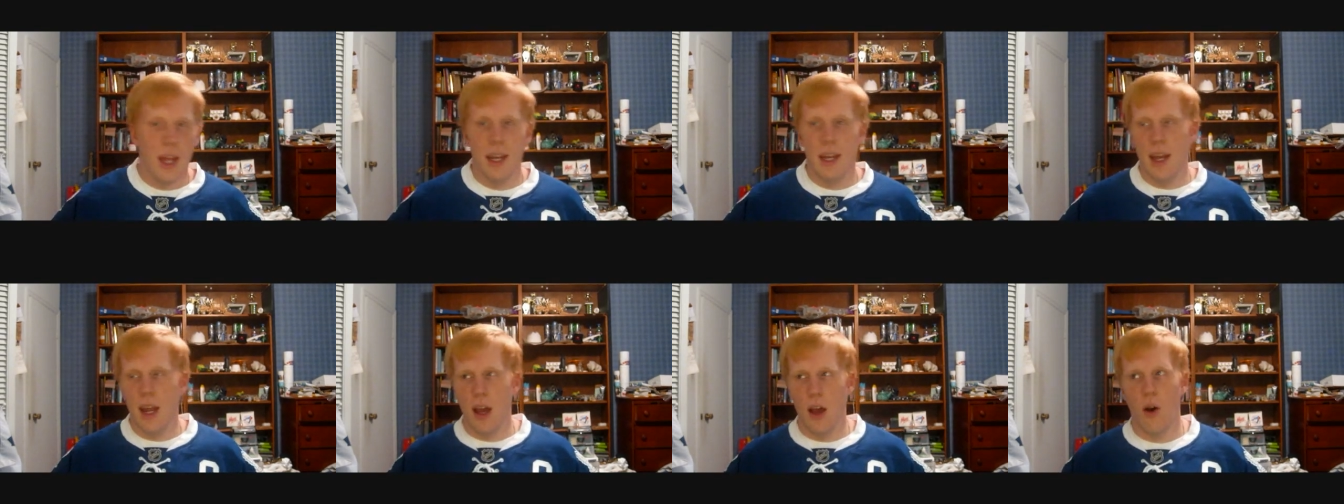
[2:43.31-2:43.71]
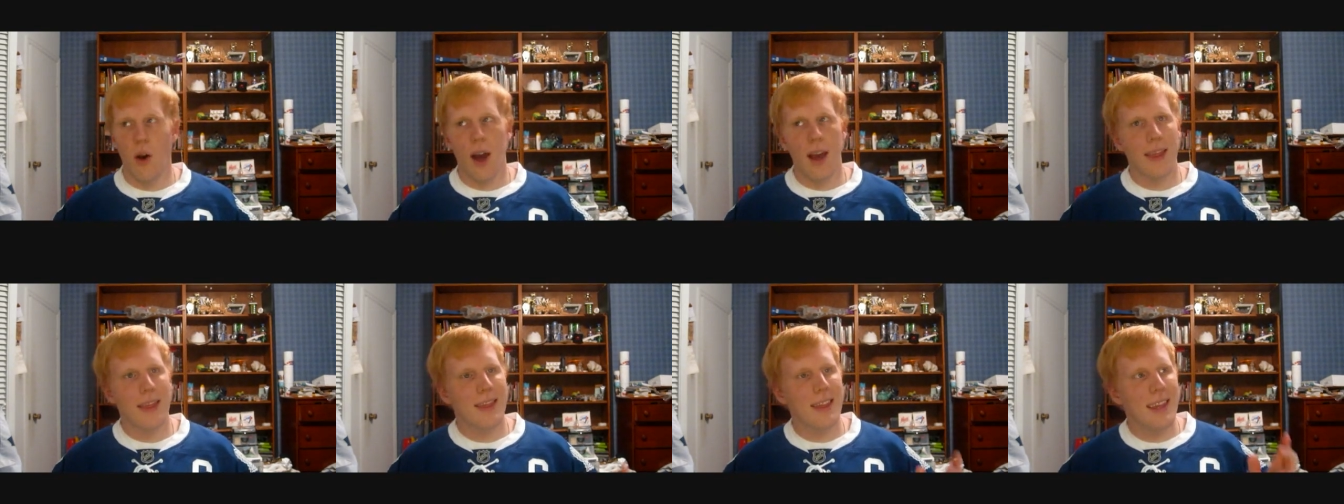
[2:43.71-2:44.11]
Now,
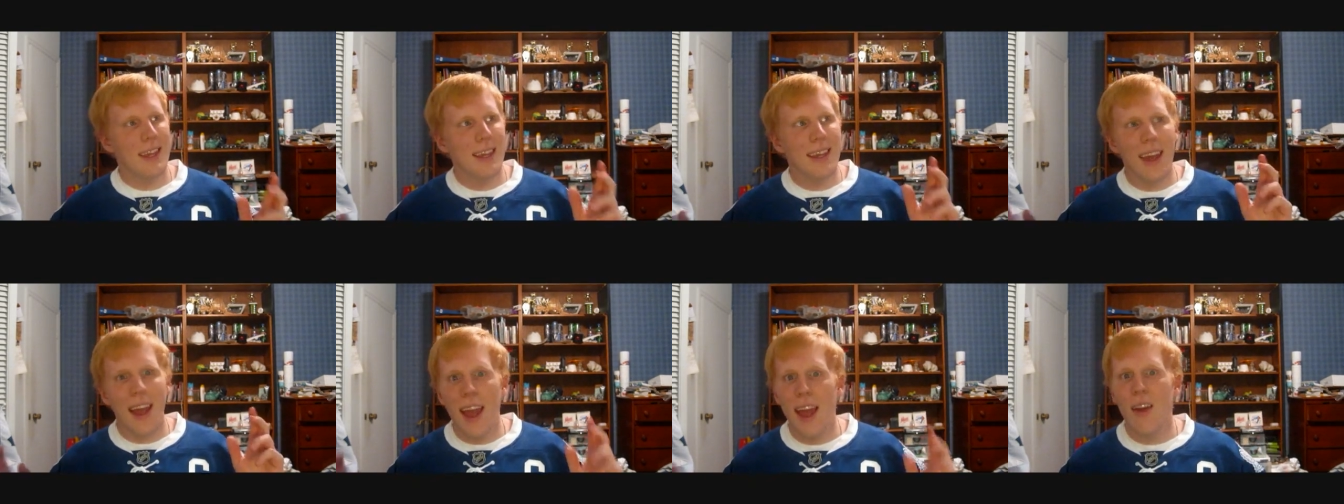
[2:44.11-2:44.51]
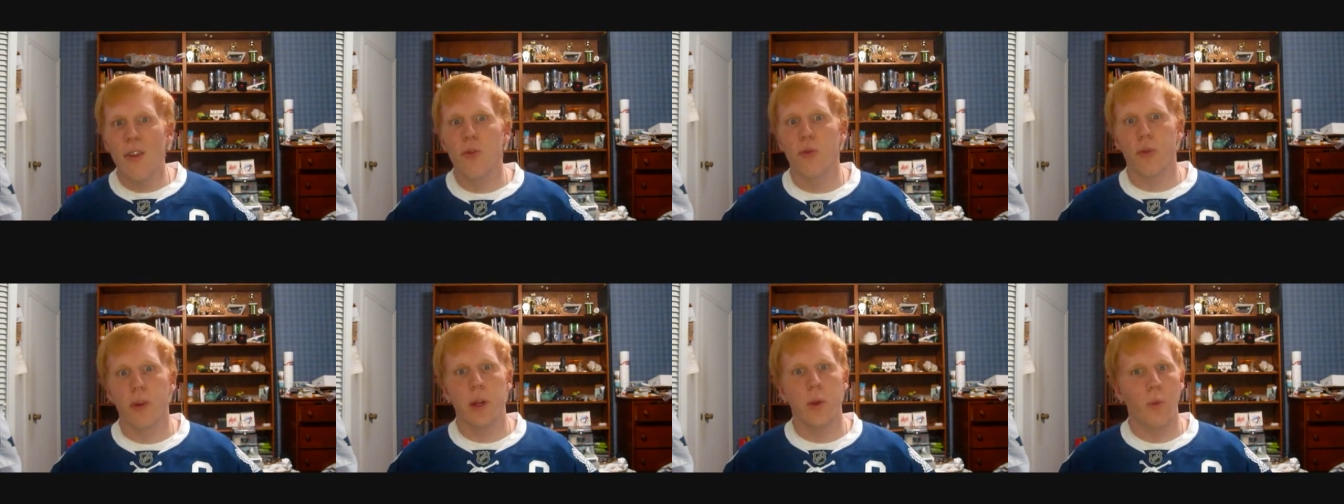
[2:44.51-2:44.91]
I think
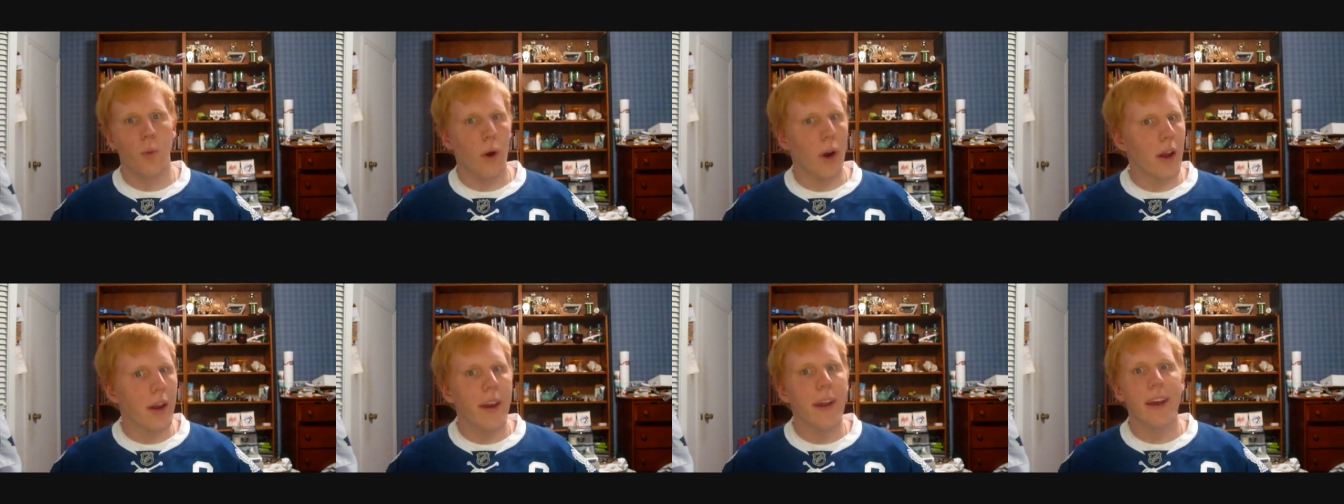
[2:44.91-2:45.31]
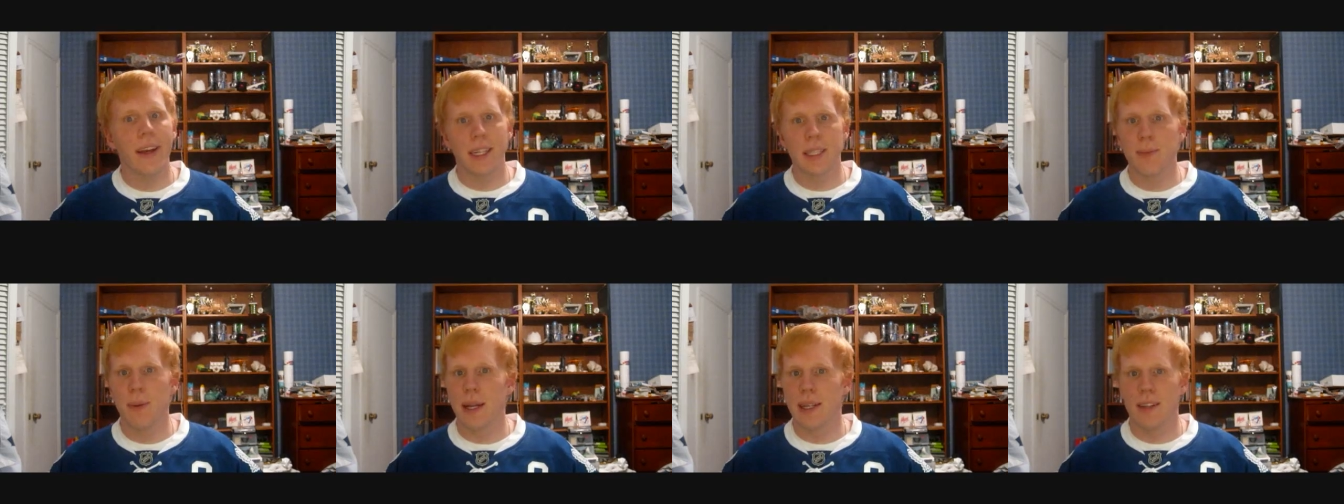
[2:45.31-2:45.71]
everyone
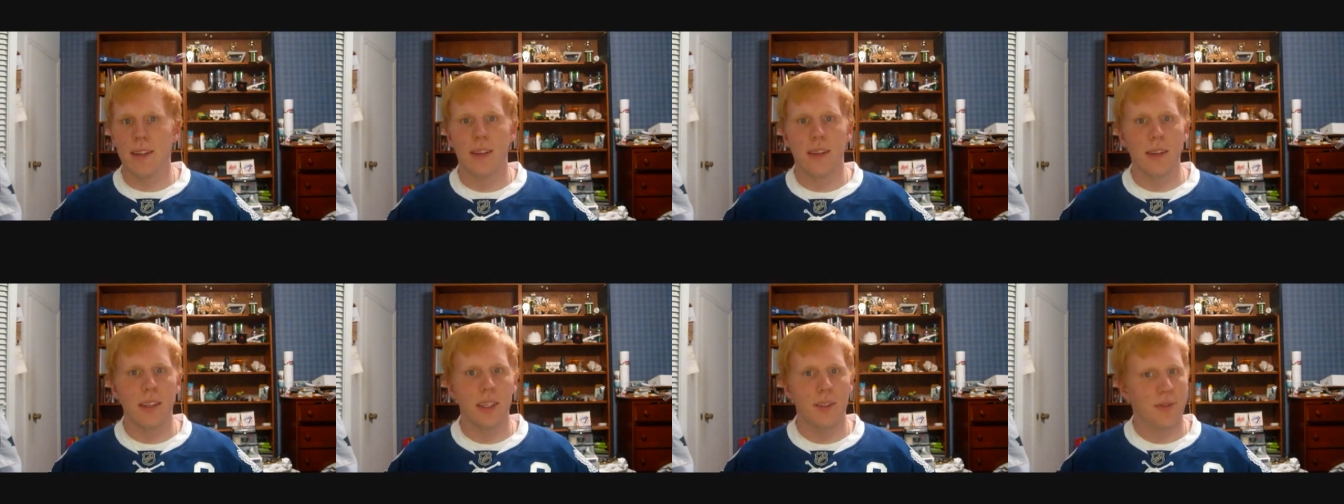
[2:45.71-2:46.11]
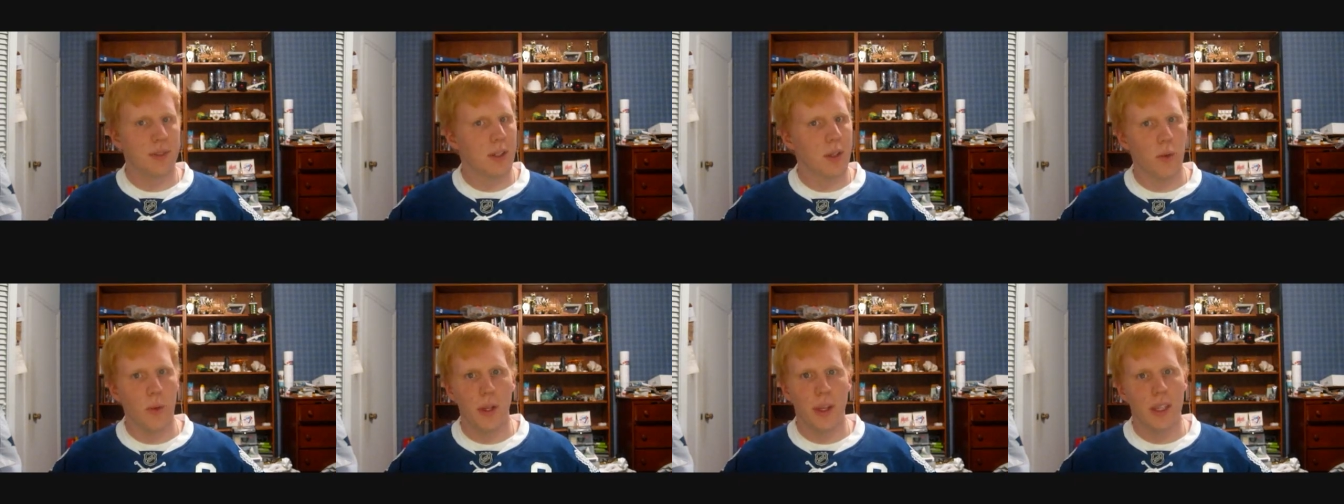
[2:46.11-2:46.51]
expected the Leafs
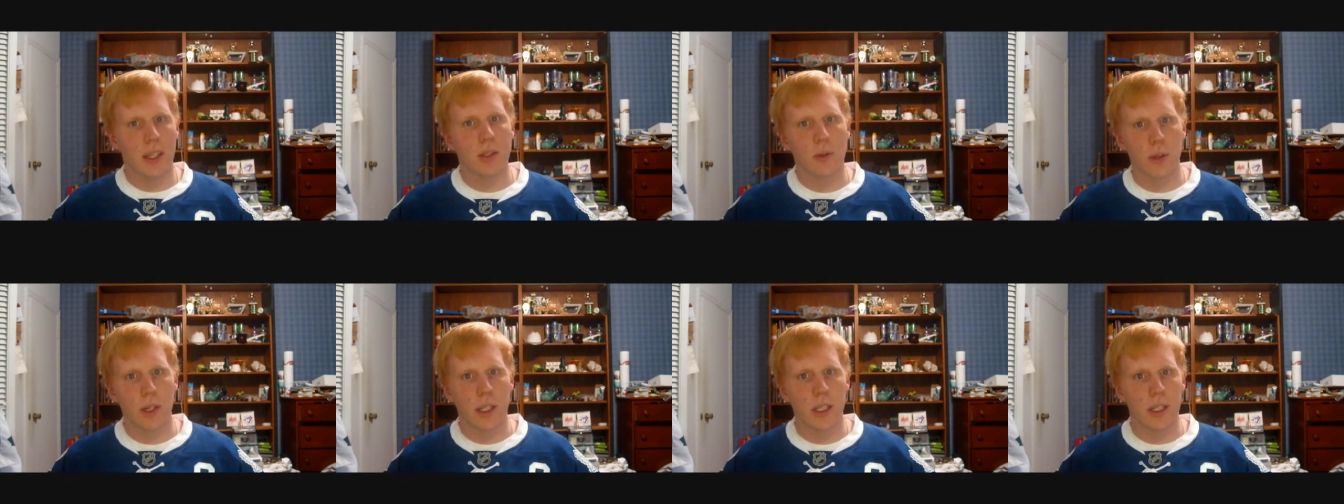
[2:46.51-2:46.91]
to win this one,